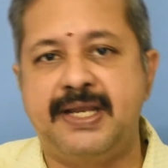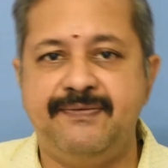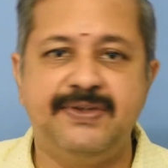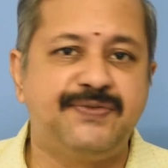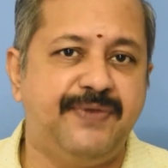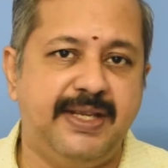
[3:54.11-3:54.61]

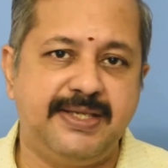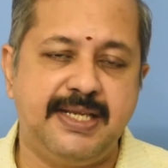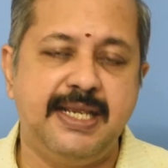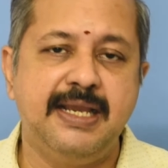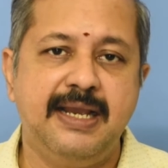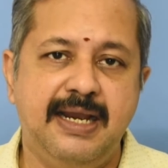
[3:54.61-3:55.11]
which
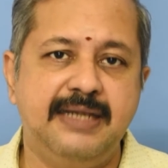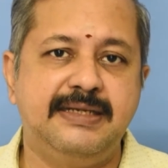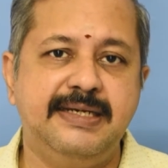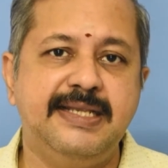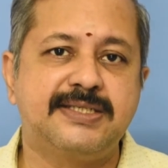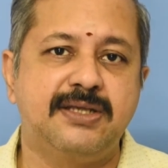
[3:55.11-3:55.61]
we
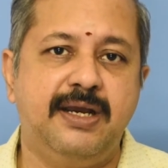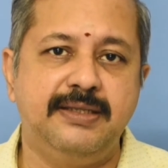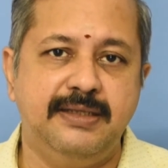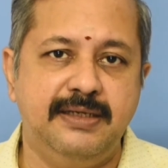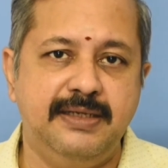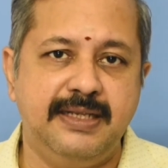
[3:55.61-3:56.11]
already saw in
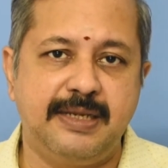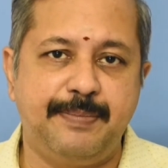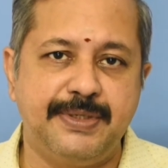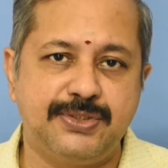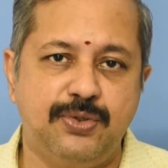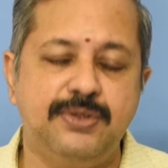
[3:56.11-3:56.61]
the earlier
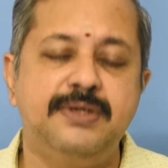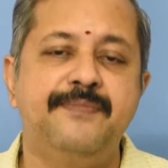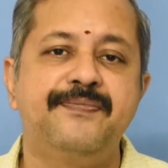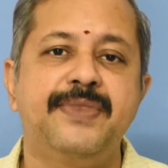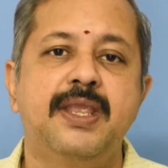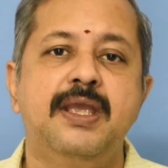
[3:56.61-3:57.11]
episode?
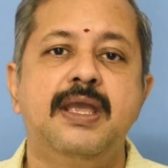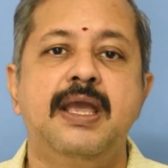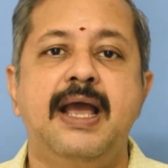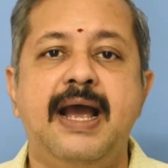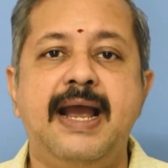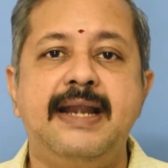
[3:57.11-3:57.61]

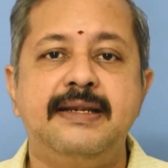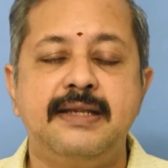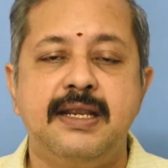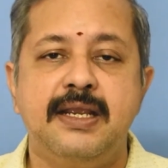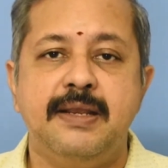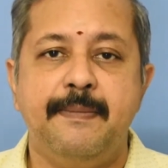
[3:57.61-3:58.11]
And
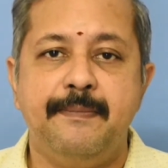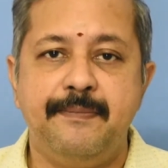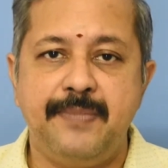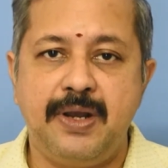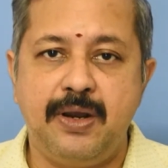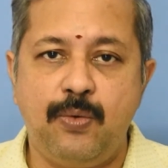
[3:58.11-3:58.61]

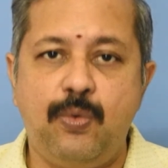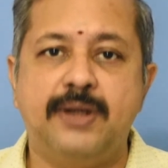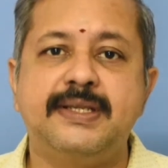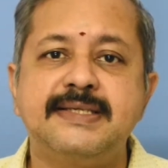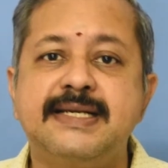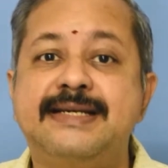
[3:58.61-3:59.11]
what
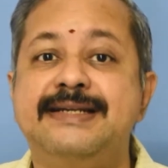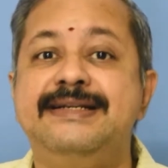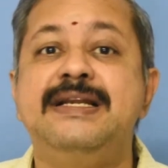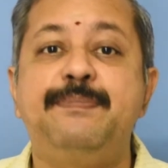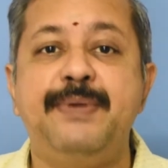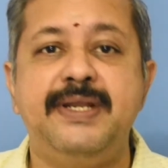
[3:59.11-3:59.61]
is the
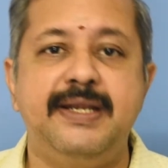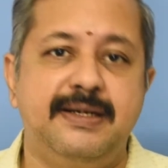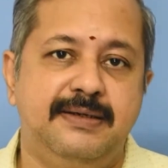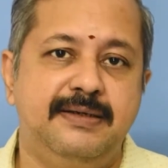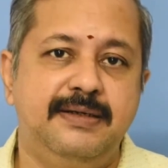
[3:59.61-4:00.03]
credit period